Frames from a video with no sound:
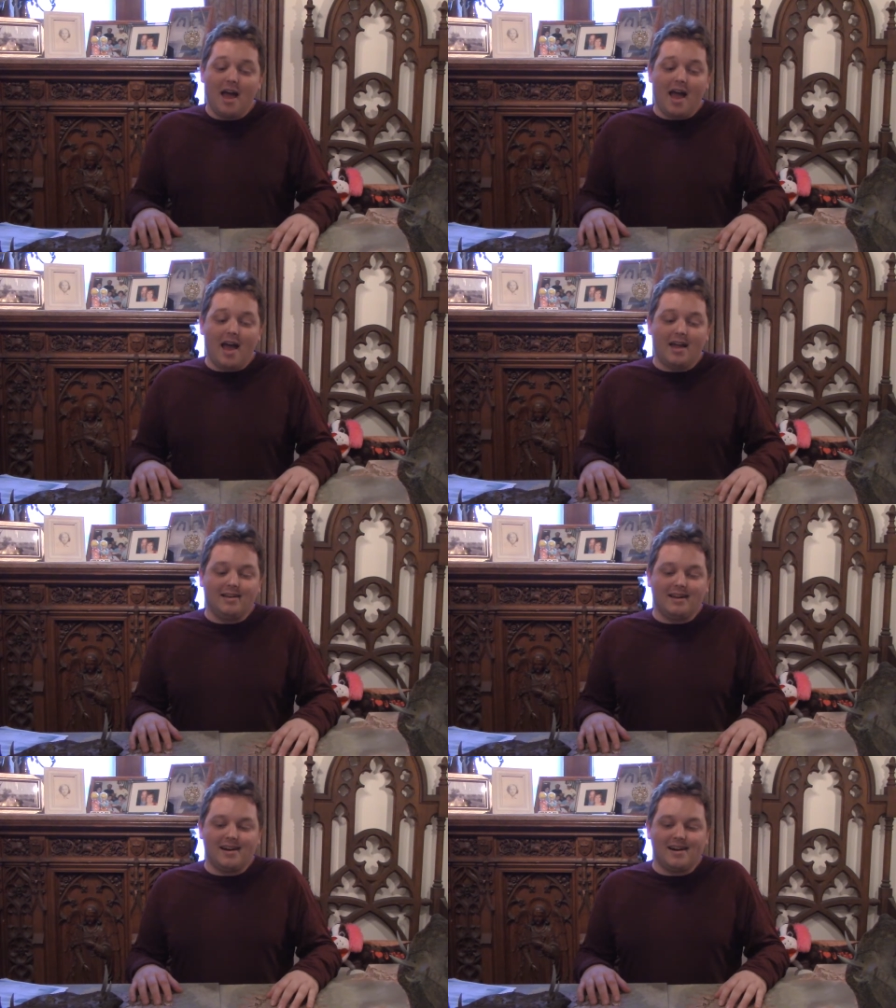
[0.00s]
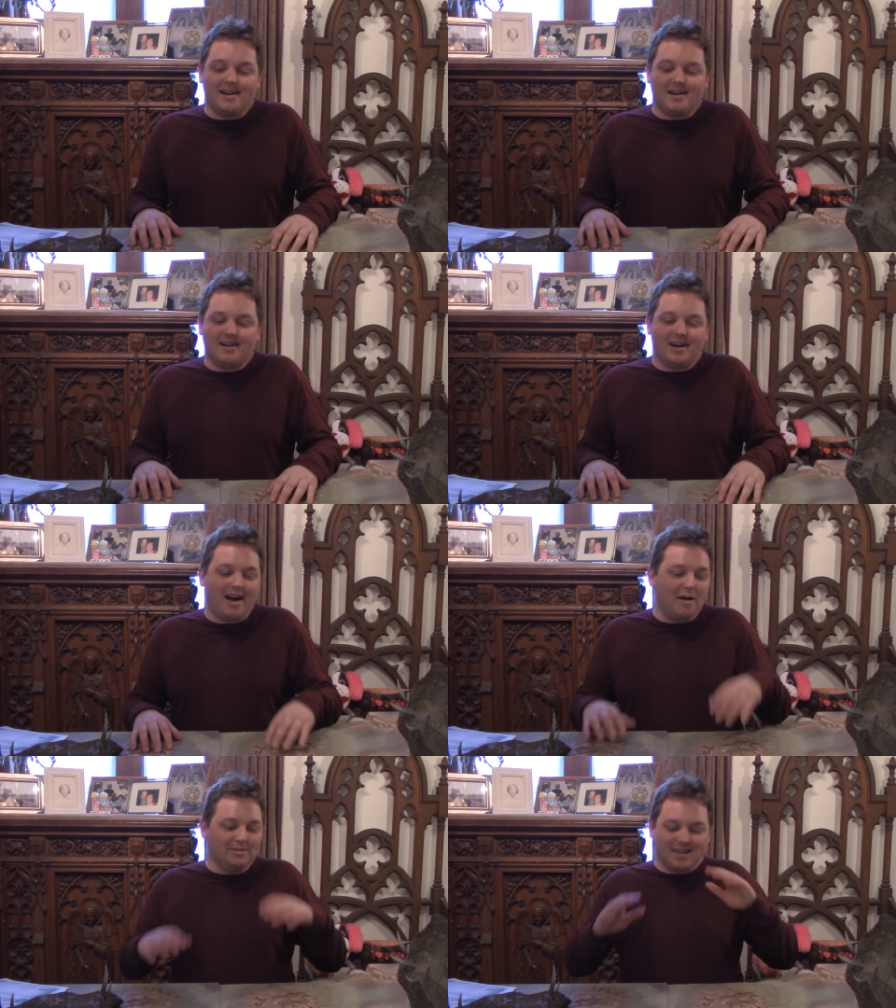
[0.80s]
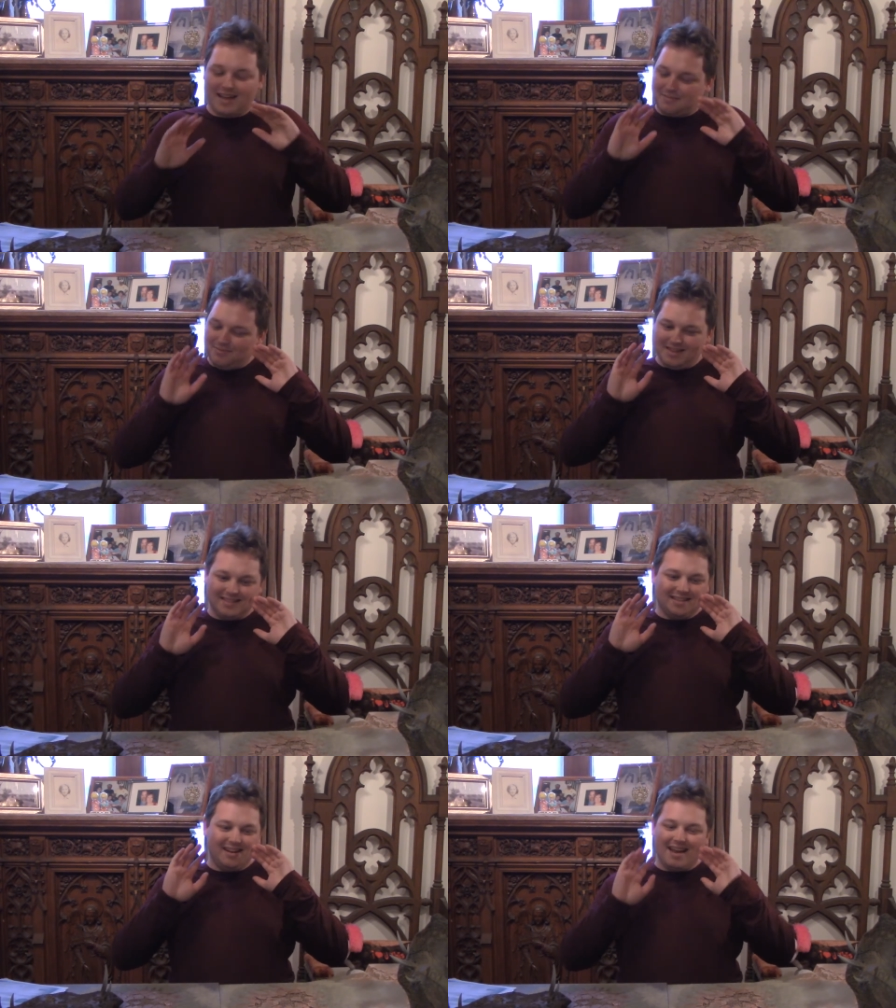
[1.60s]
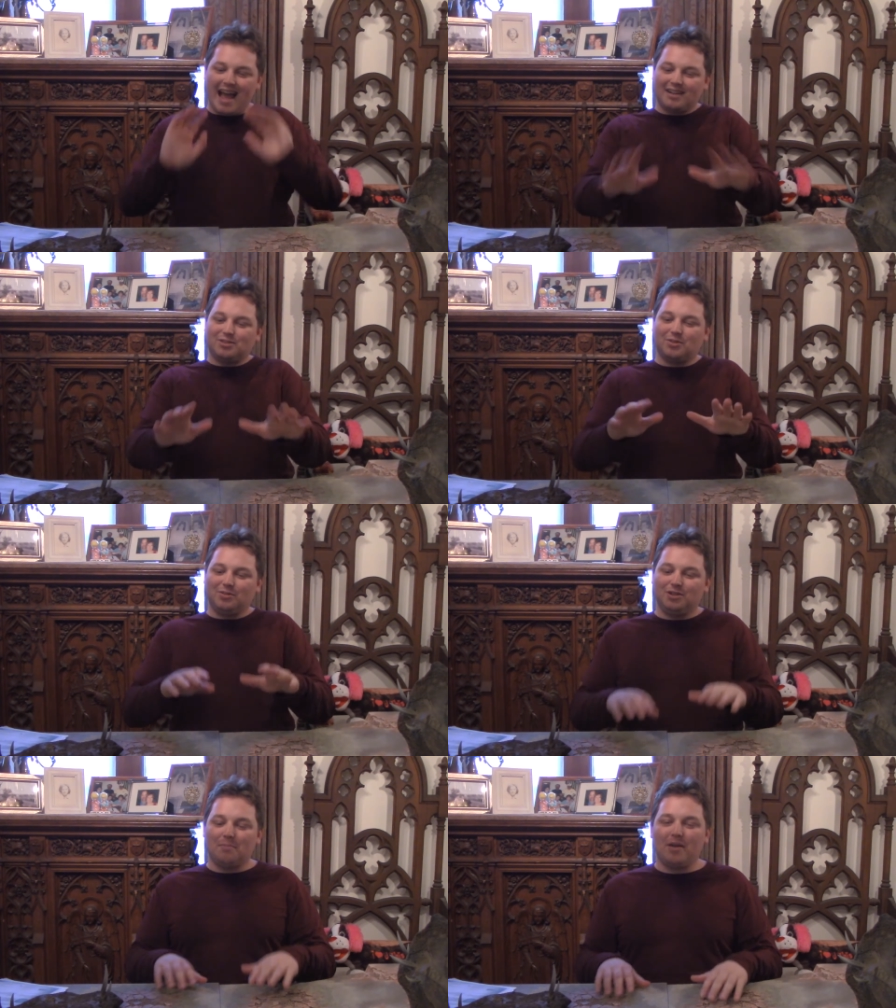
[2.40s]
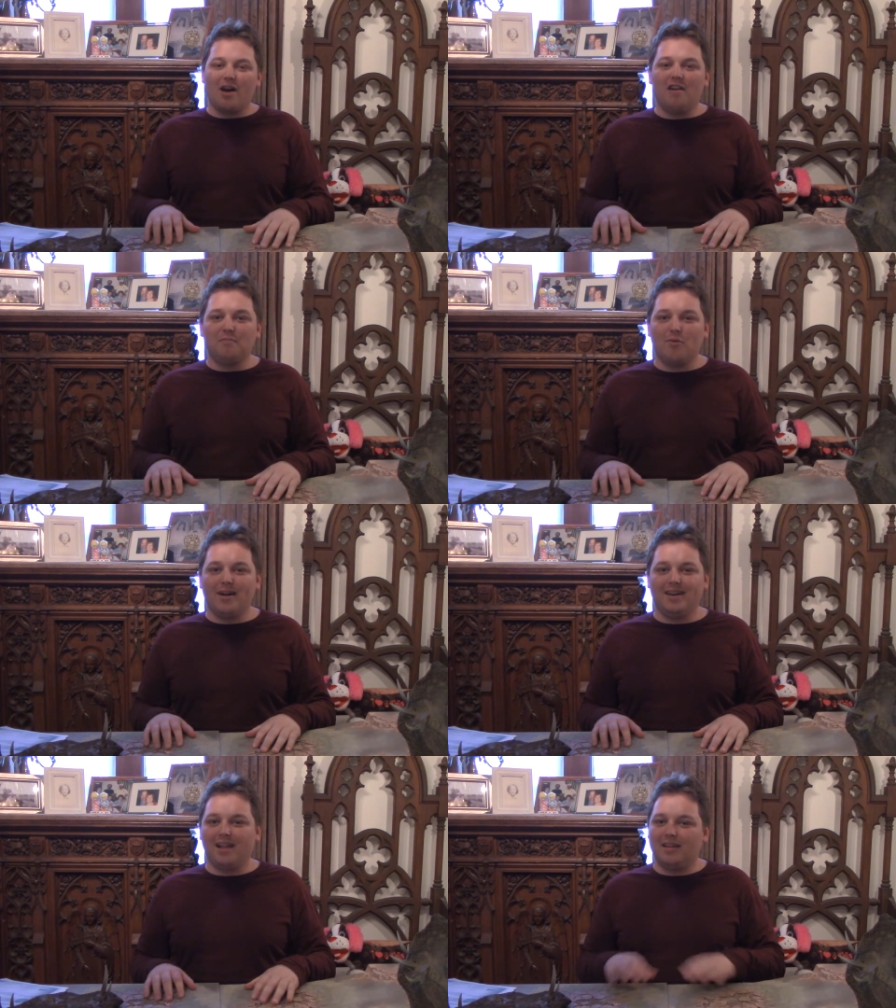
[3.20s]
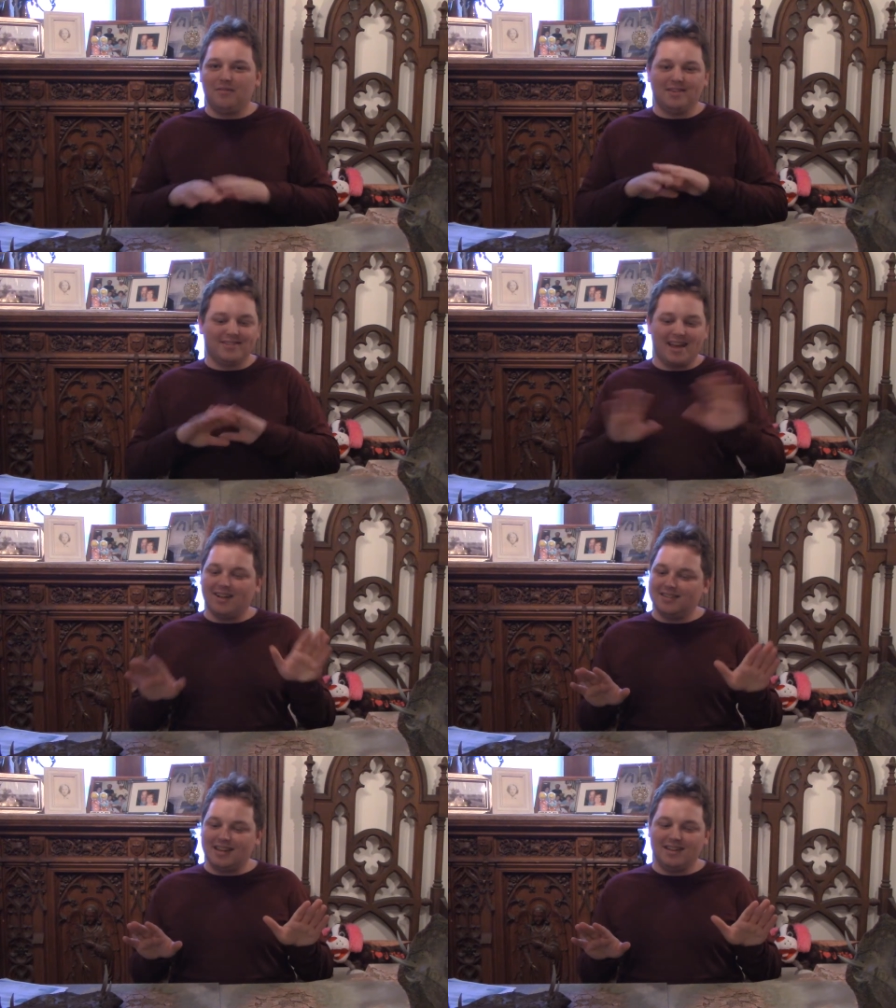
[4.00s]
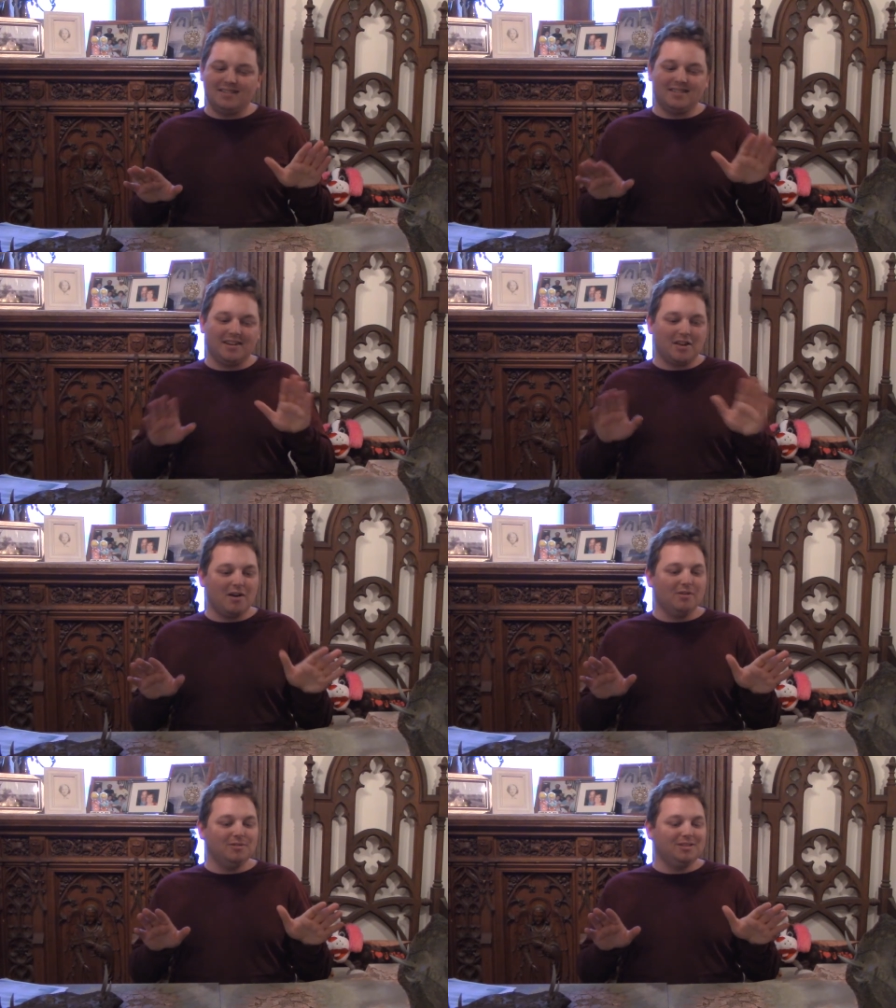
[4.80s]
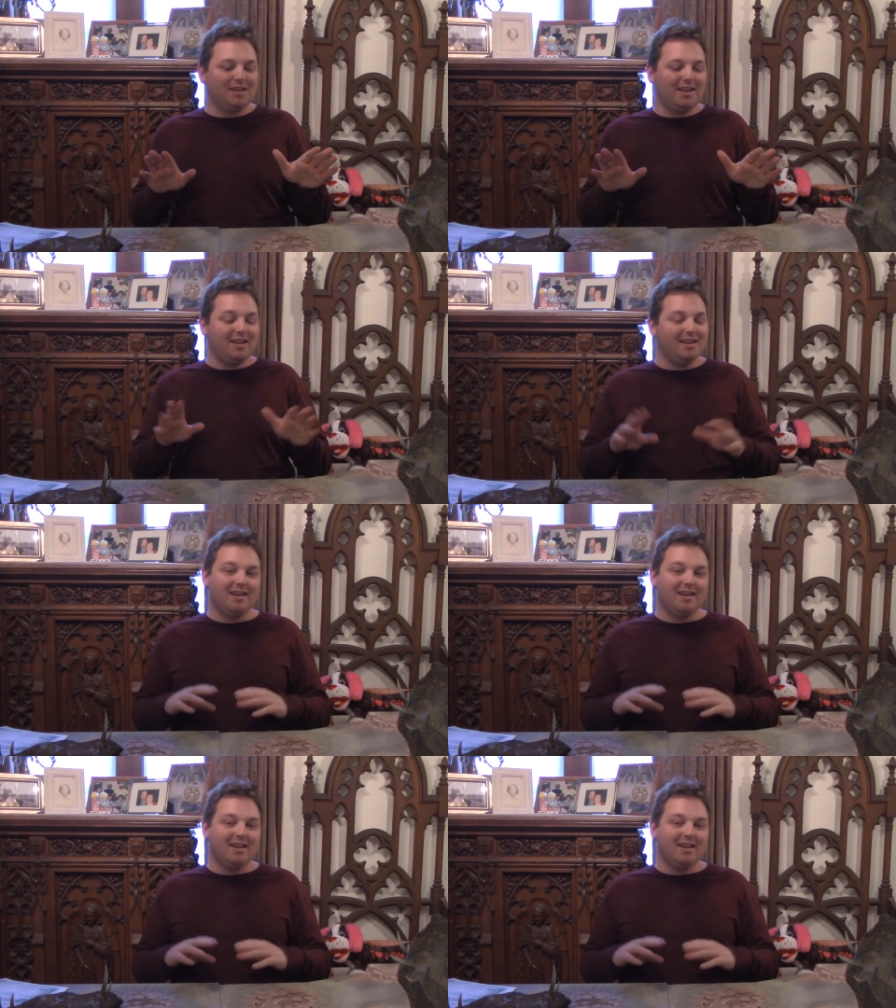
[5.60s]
And I was like, this is a natural jumping off point. I love the skeletons and ghosts and